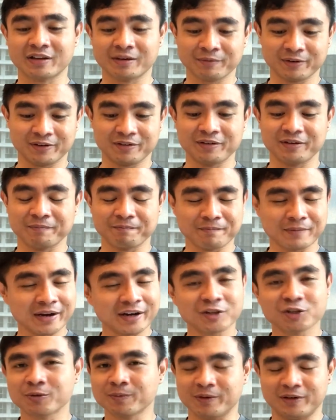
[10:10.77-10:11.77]
I mean,
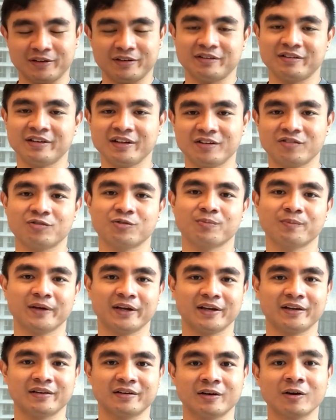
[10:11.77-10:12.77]
management needs to
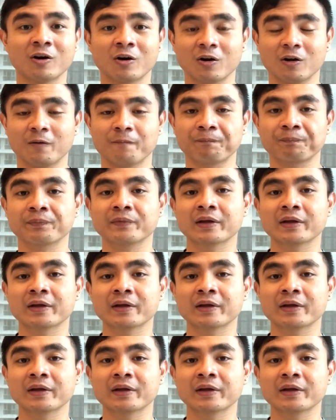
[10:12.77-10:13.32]
make the call.